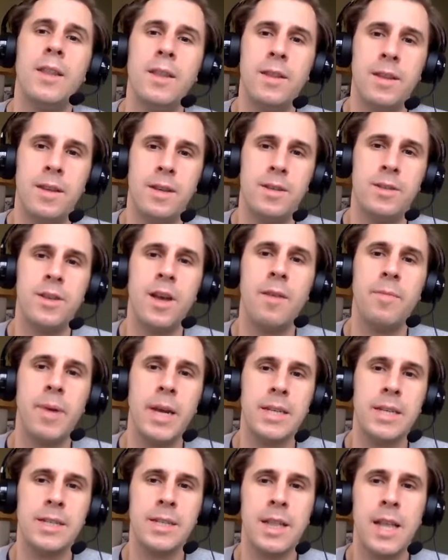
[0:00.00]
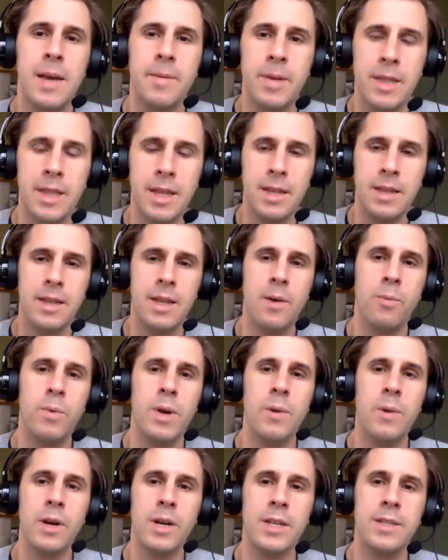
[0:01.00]
The SoftBank is claiming that
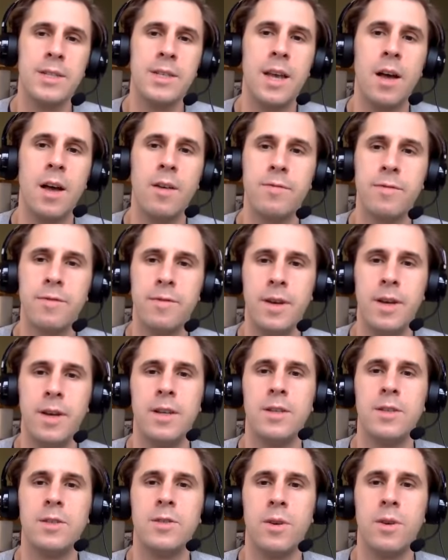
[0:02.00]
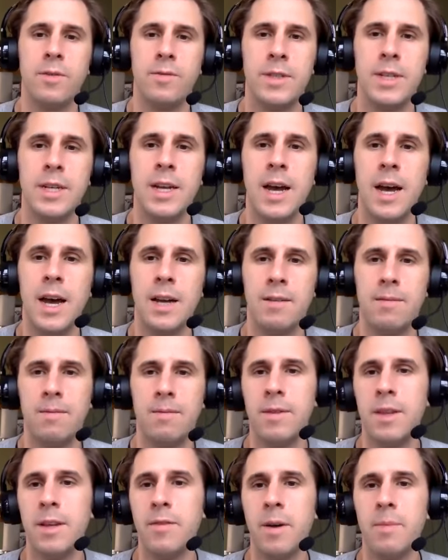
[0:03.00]
WeWork itself sort of did not
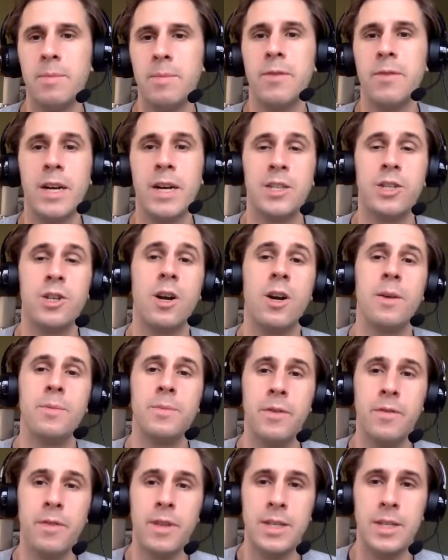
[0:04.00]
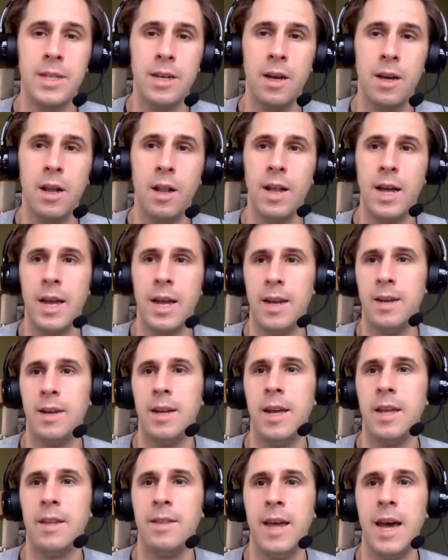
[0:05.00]
live up to various terms of the deal, and
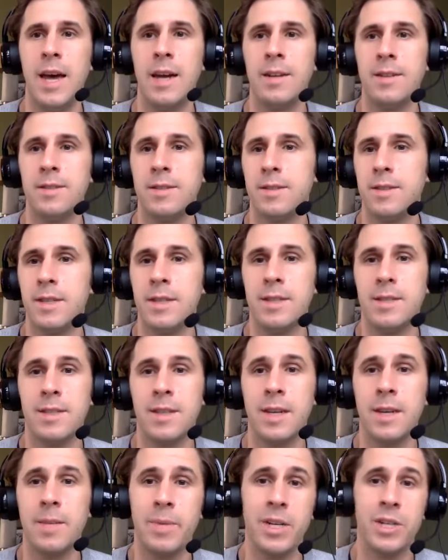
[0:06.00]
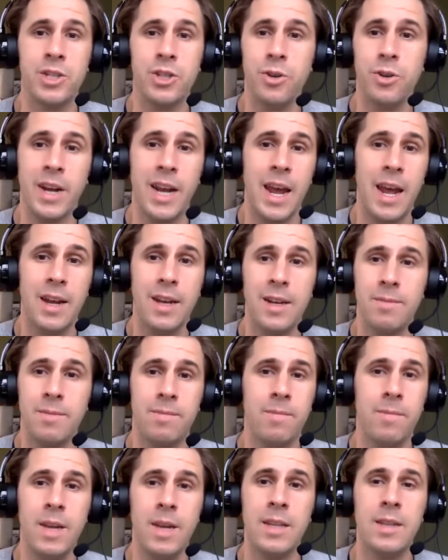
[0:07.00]
that is going to be adjudicated
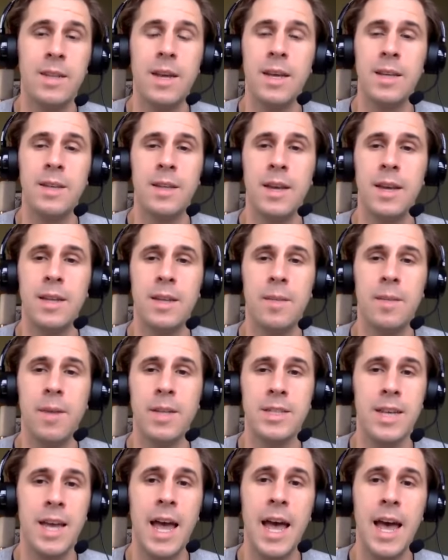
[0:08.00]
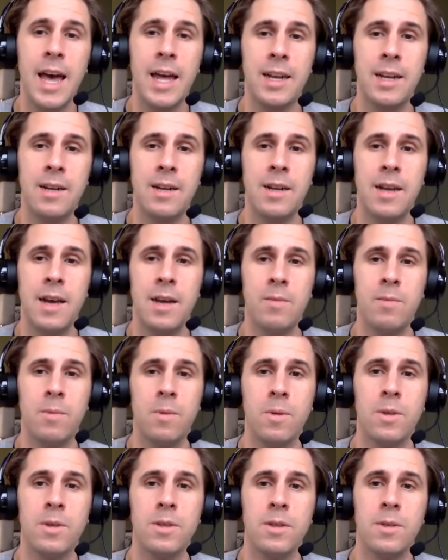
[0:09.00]
in the months ahead, and
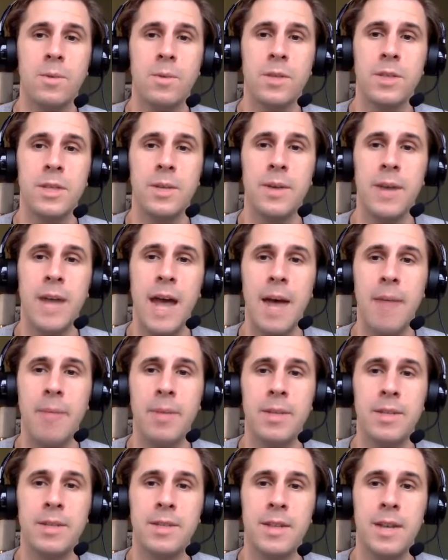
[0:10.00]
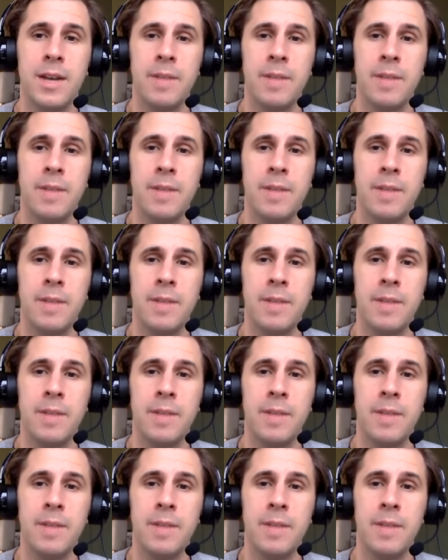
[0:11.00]
we'll see what happens.